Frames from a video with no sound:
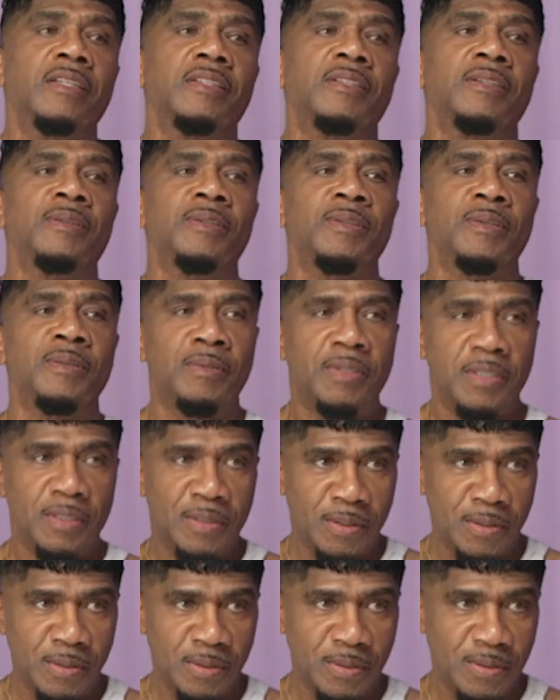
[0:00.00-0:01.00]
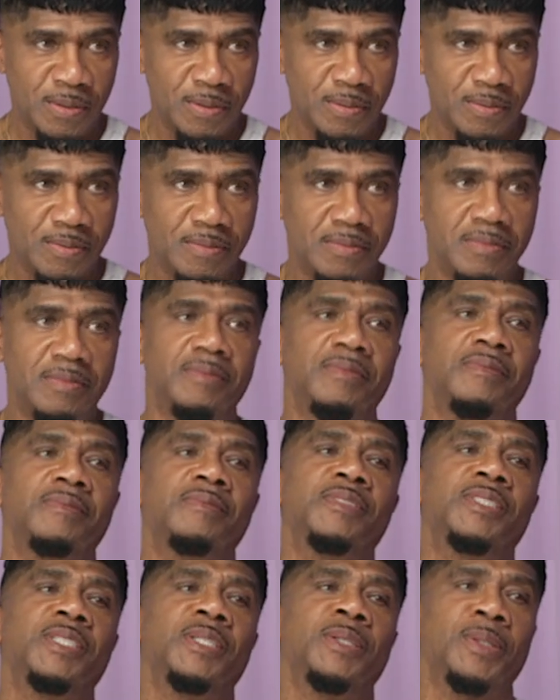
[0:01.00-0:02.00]
Doo, doo,
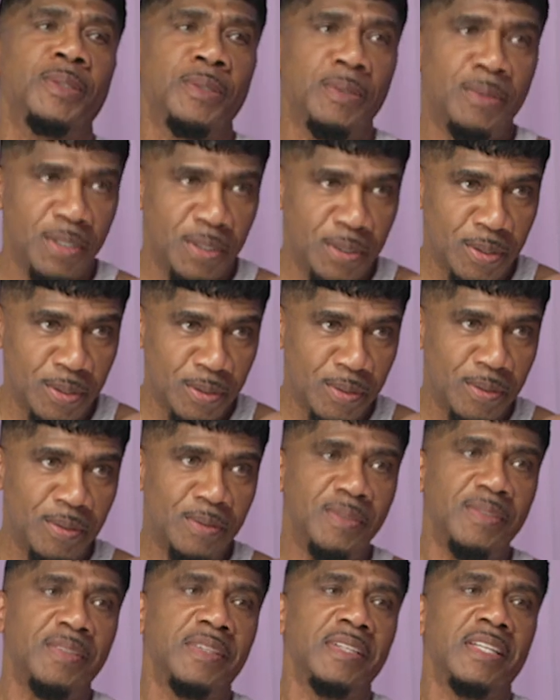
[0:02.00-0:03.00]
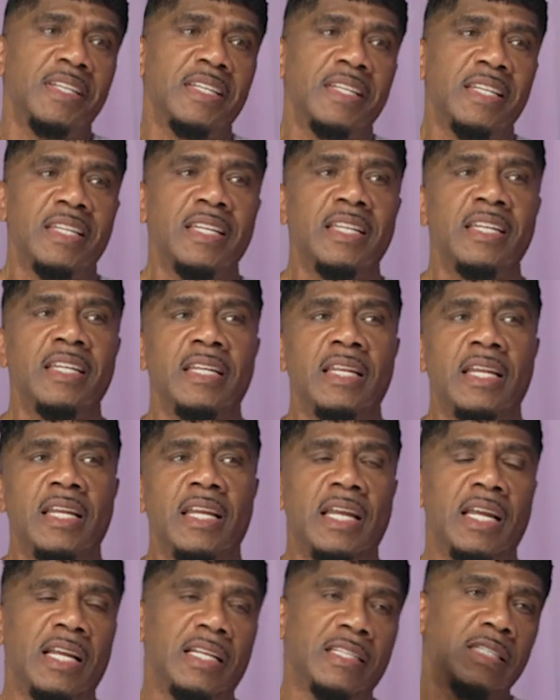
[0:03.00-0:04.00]
dun, dun.
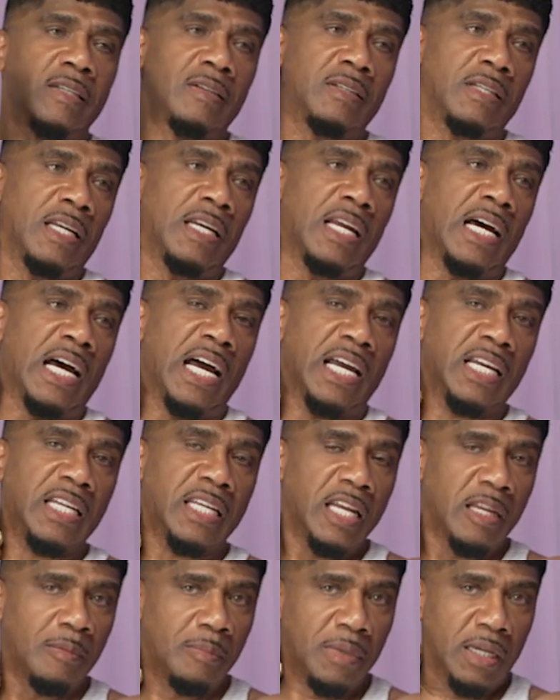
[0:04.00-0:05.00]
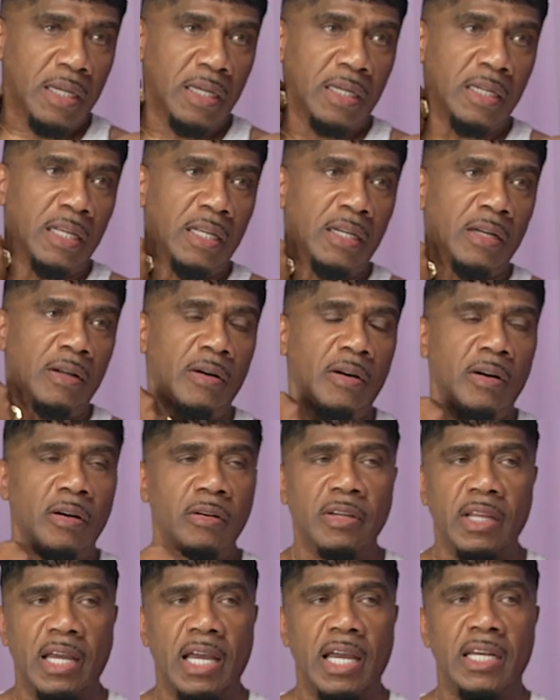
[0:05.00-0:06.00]
And yeah. so then I came in and
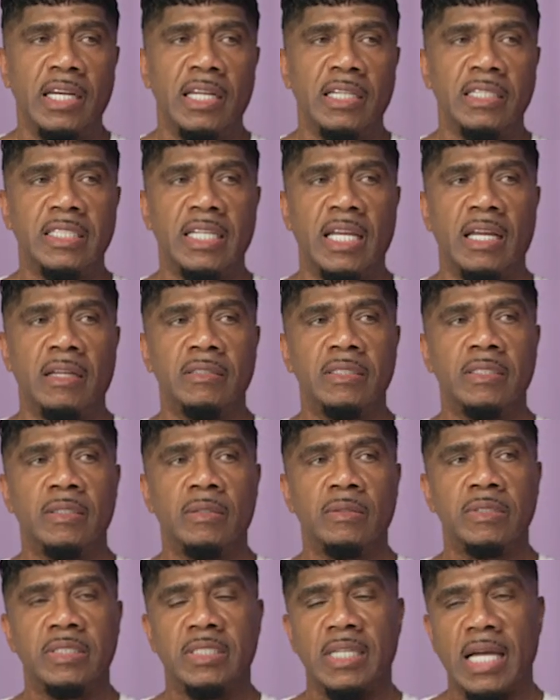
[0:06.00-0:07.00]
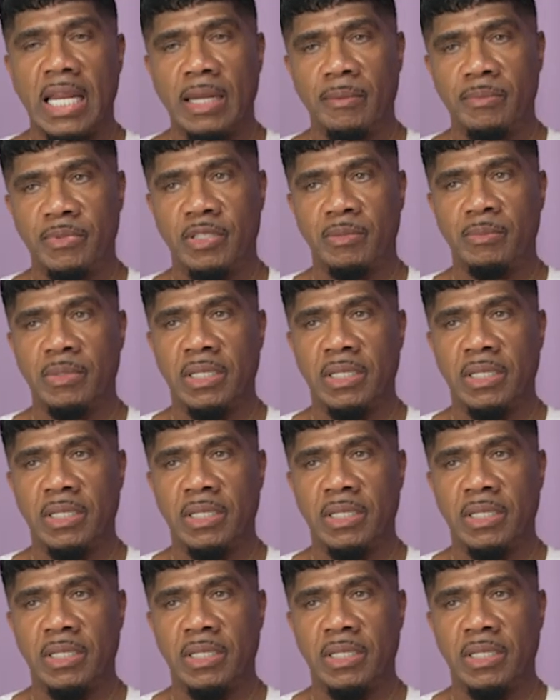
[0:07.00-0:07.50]
heard that, and it sounds so solemn to